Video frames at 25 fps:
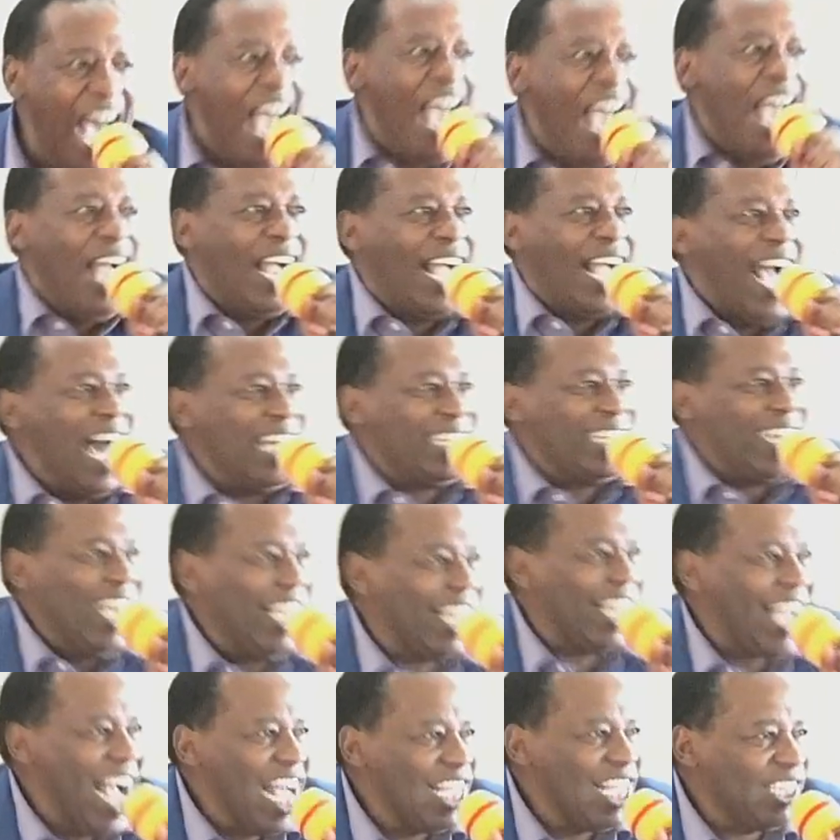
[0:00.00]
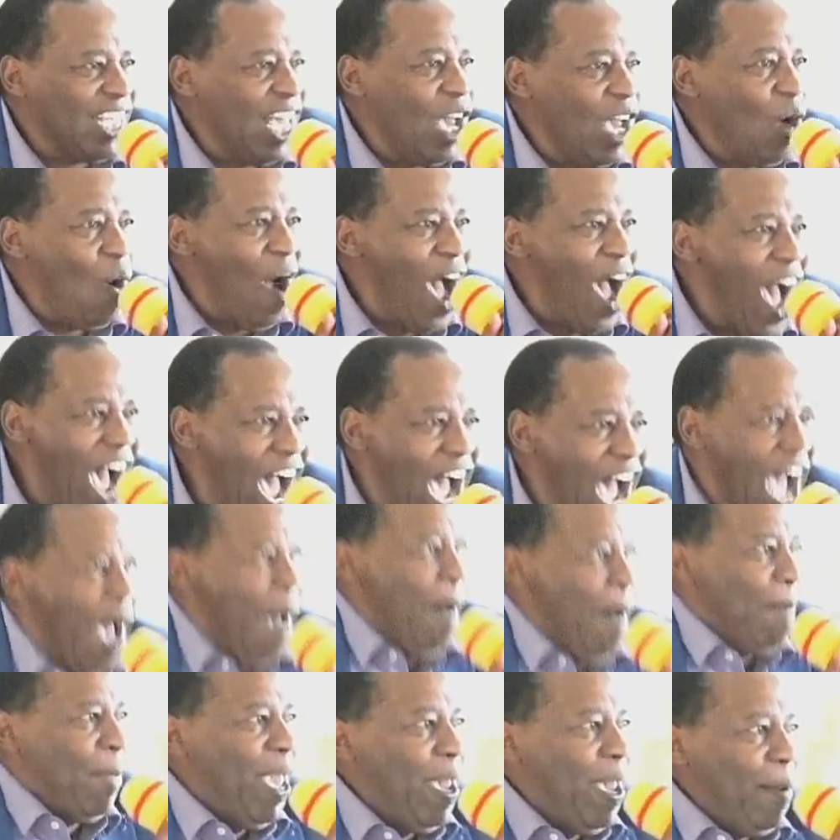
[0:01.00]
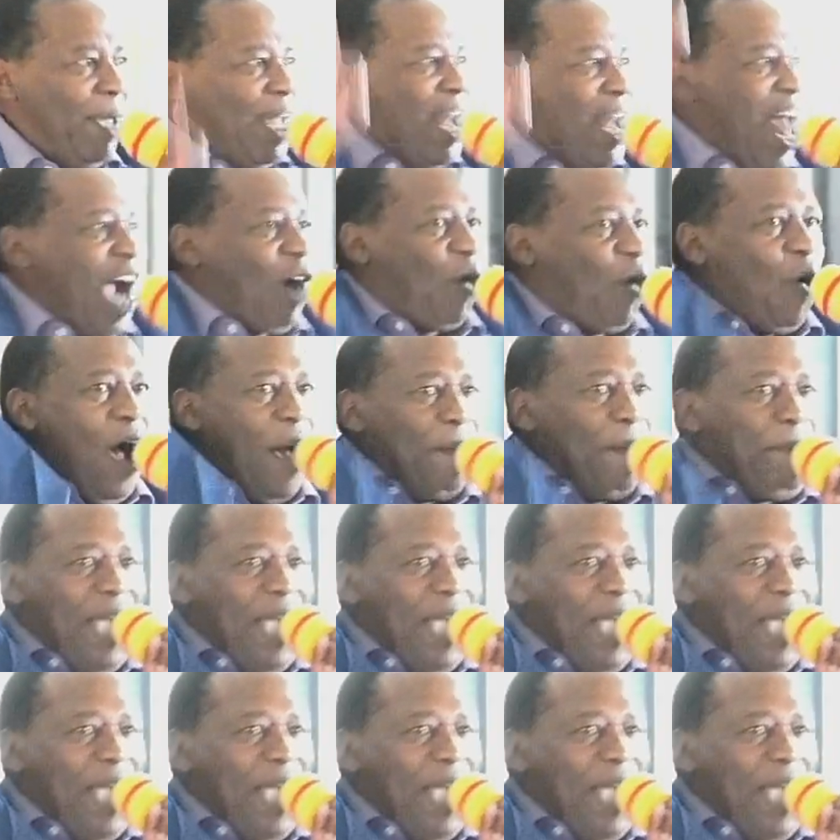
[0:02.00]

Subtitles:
katika ziwa. Mimi nakwambia